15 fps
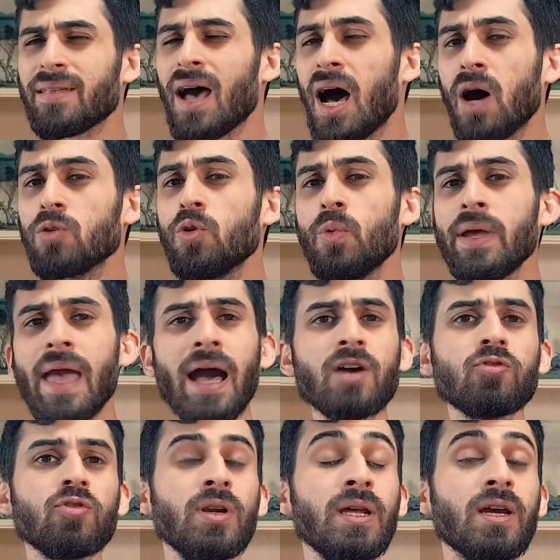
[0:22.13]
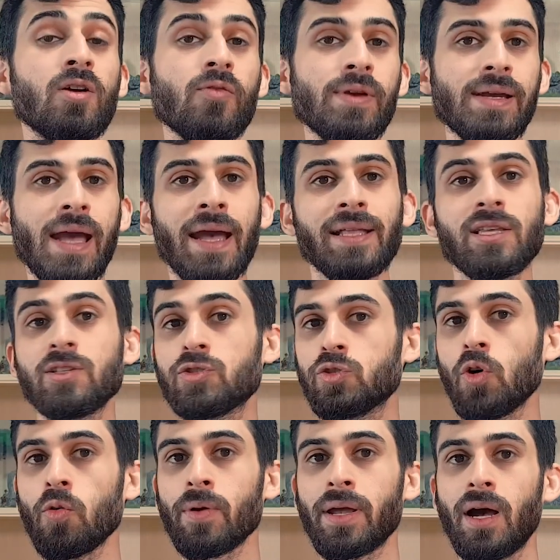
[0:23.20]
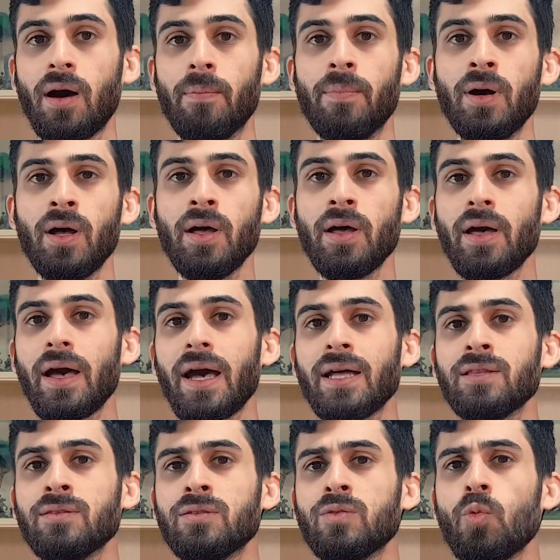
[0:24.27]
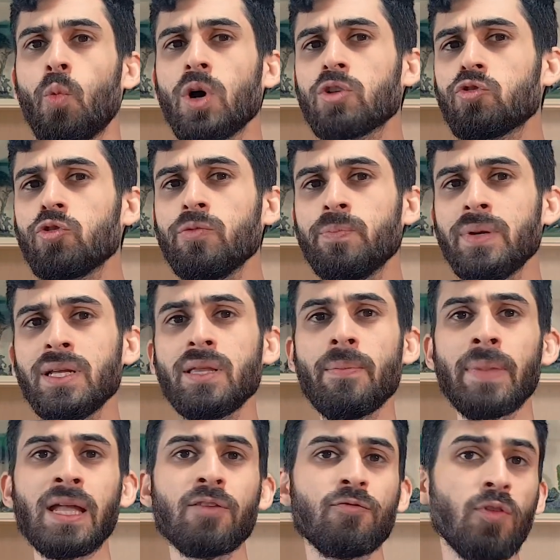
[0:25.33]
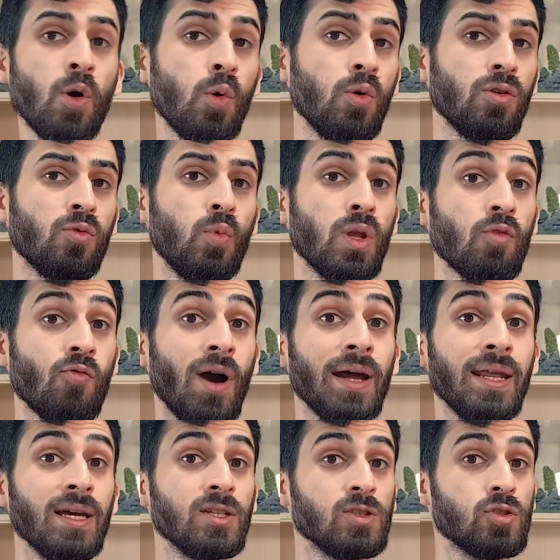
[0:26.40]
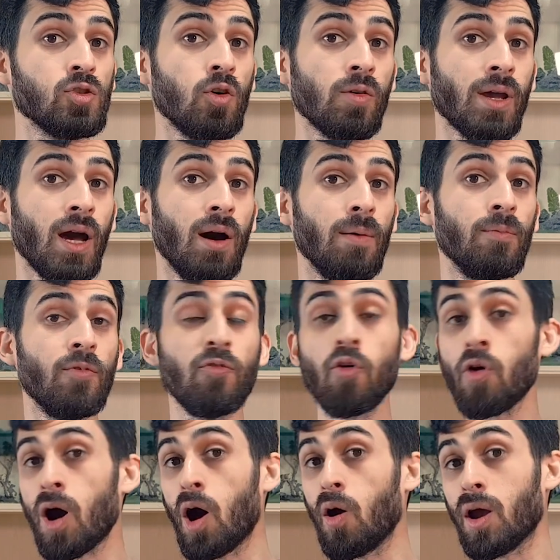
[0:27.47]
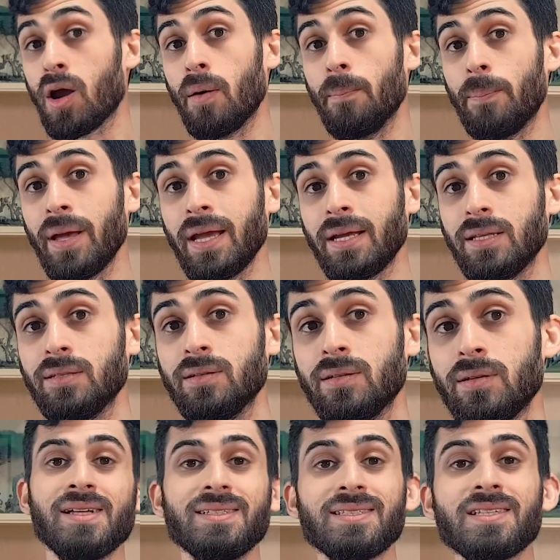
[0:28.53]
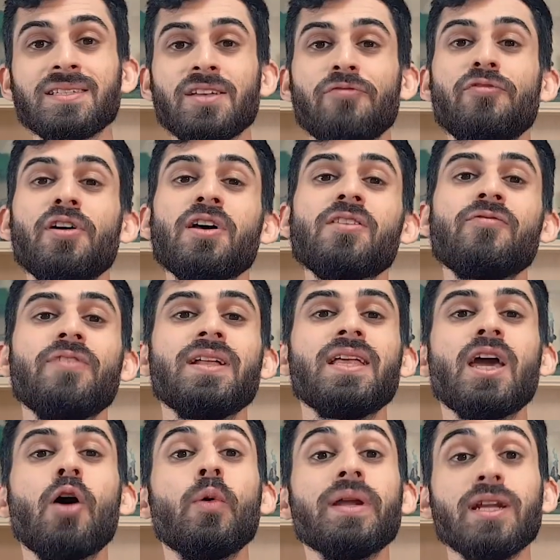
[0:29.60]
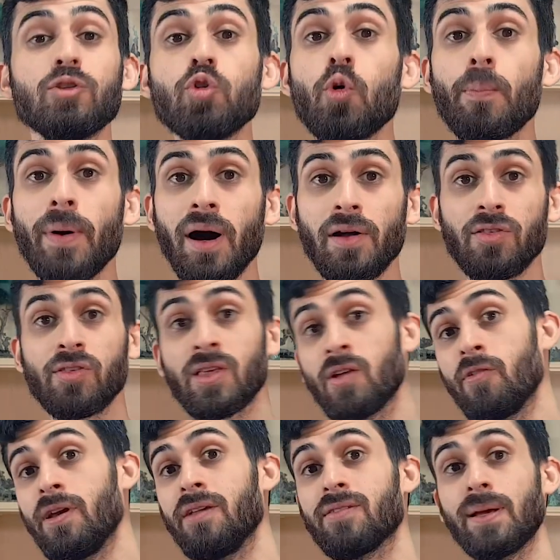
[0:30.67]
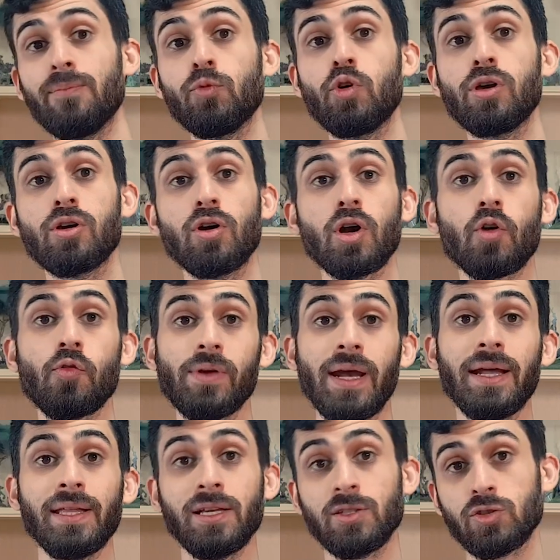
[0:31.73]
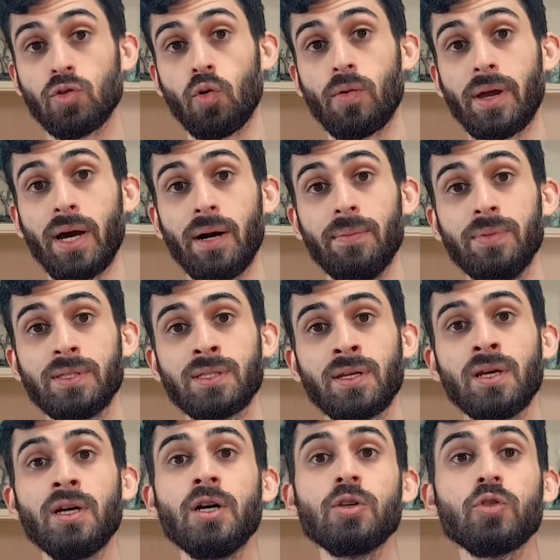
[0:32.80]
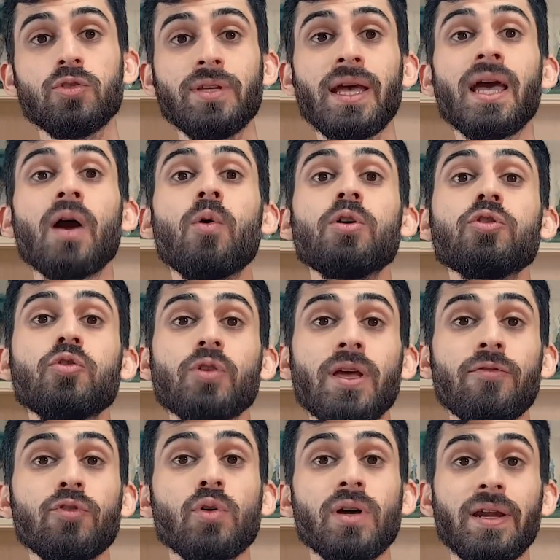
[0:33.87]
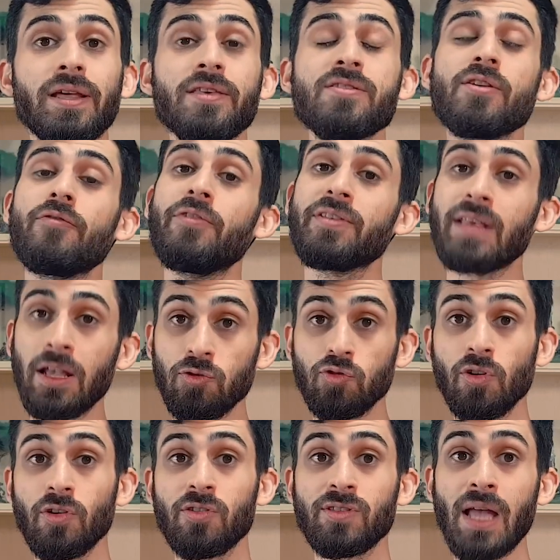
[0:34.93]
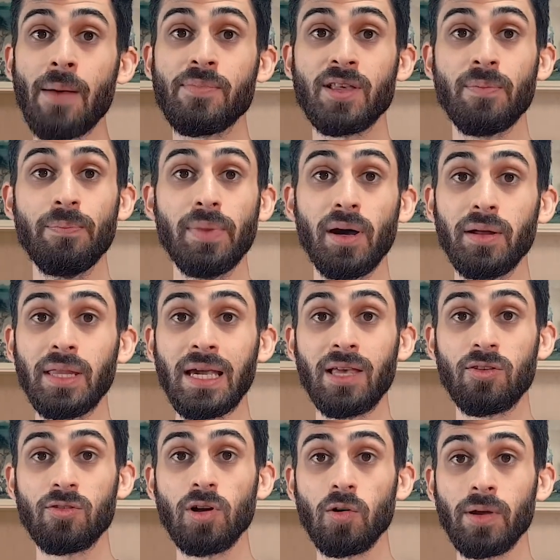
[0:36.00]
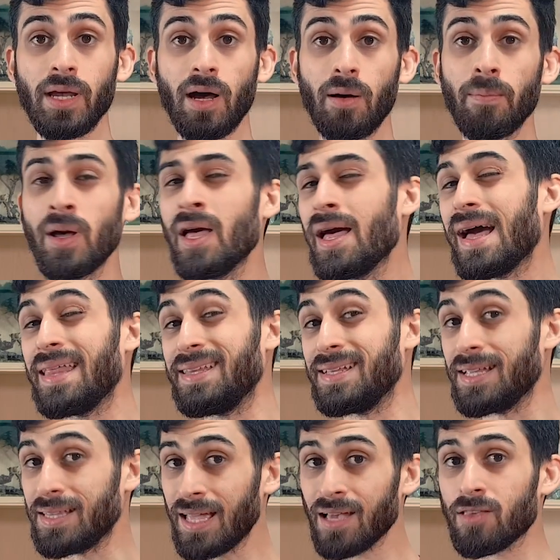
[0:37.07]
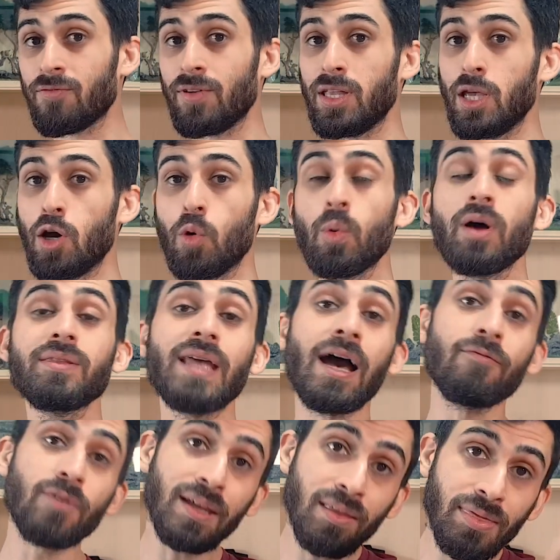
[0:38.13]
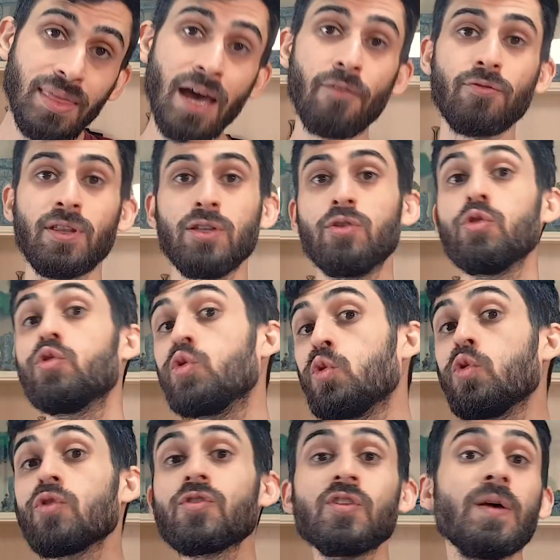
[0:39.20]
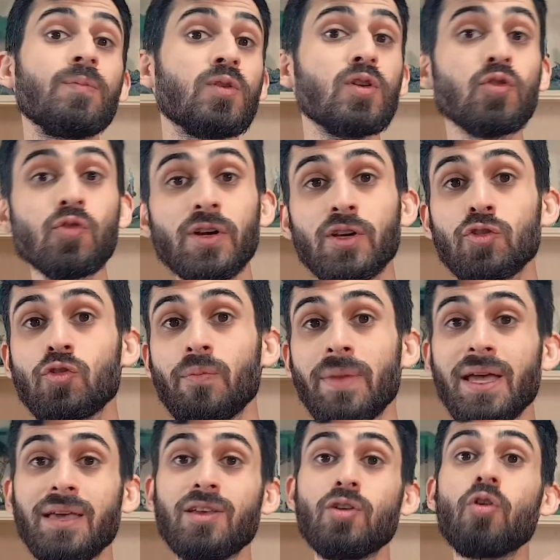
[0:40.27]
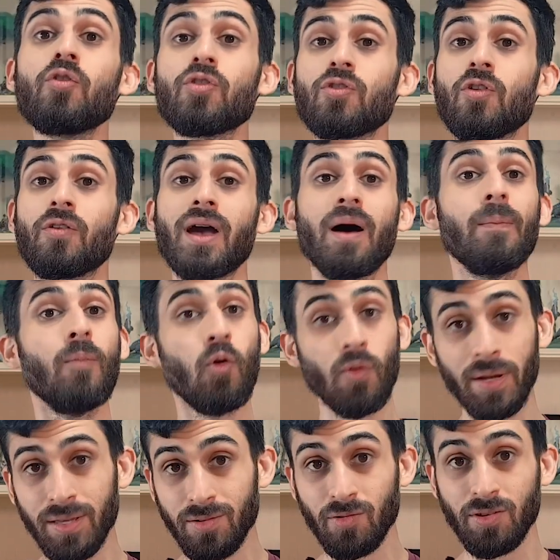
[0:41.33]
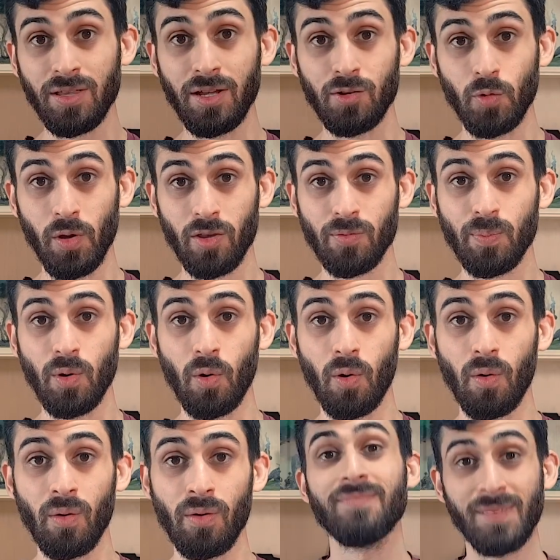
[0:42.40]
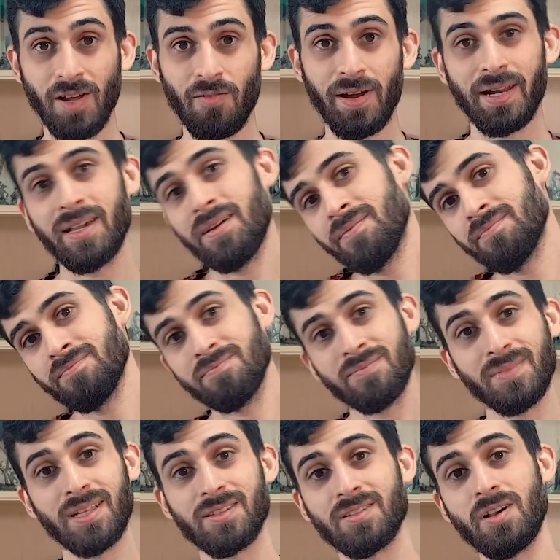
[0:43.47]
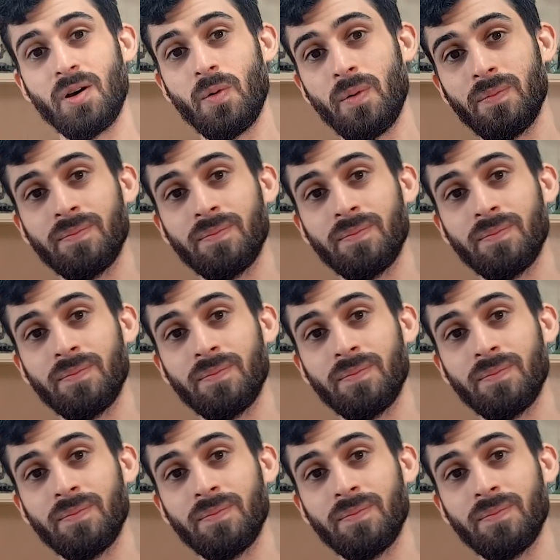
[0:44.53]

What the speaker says: how do we actually create a story hub? And what should be the main focus when writing the story hub for our campaign? This is the first video in a two-part series I'm doing on creating story hubs. Today I want to give you a list of essential steps in building a story hub, and in the next video we'll dive in depth into tools, tips and tricks to make your story hub more interesting to explore. Ready? Let's go!